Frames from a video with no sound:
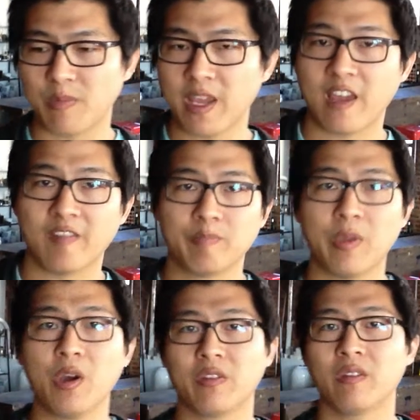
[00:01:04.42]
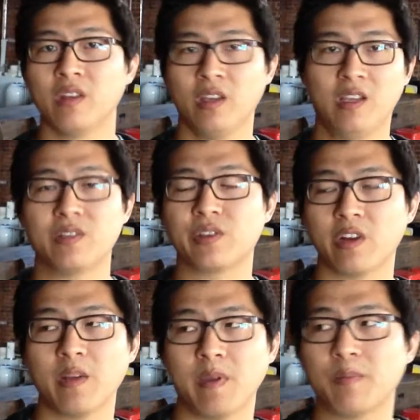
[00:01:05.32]
may have both
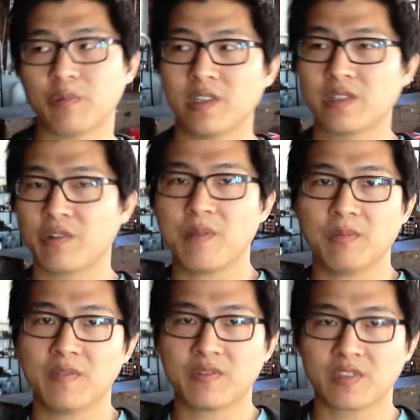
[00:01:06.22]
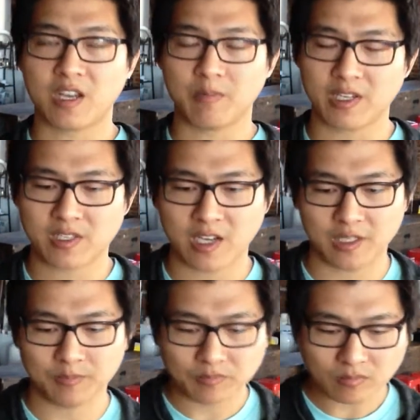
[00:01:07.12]
Instagram and Pressgram live side by
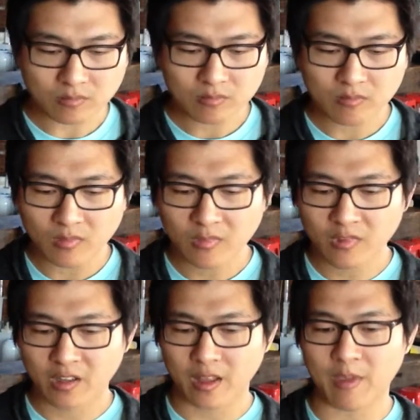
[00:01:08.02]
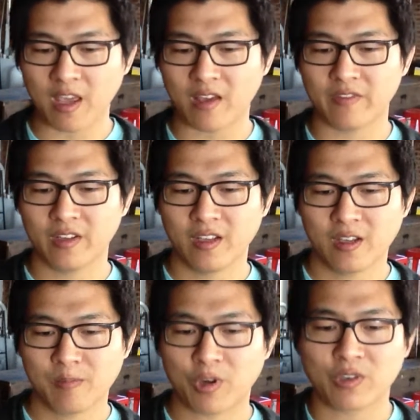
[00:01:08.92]
side. They may have
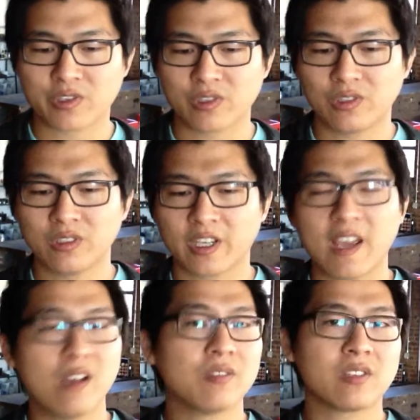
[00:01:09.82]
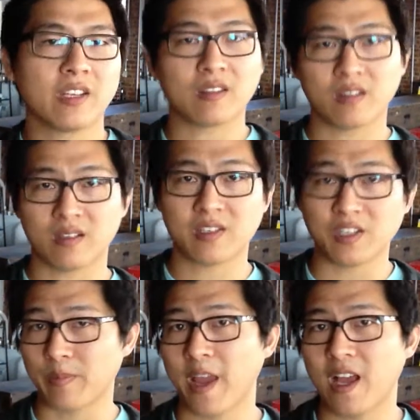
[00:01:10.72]
personal accounts like the
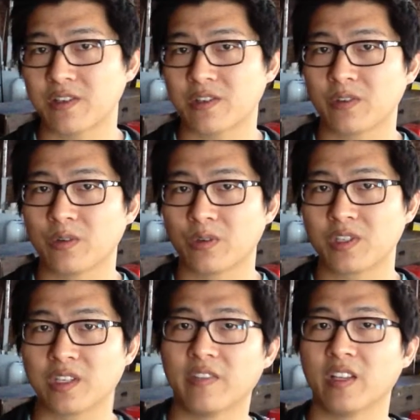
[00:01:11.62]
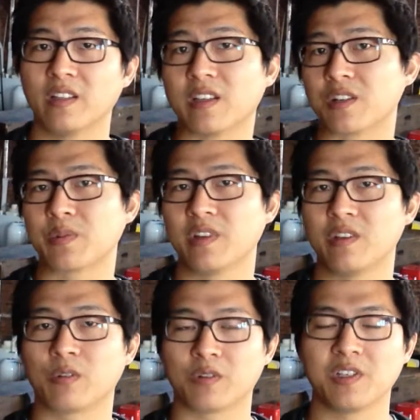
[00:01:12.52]
senior pastor or significant leaders within
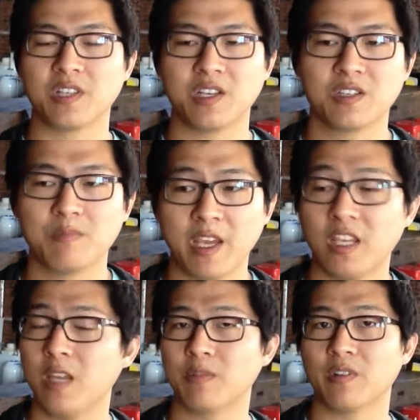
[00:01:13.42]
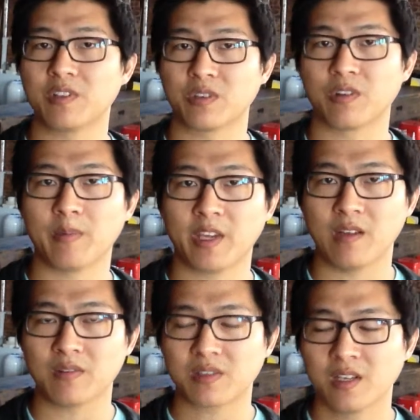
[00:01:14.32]
your organization may keep their Instagram
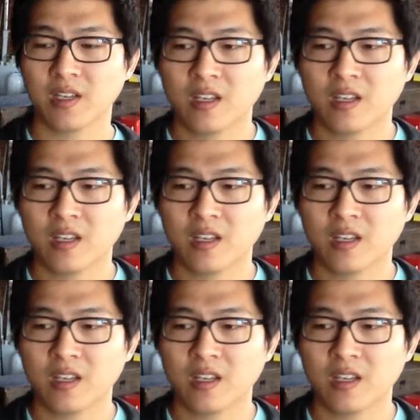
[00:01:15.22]
accounts,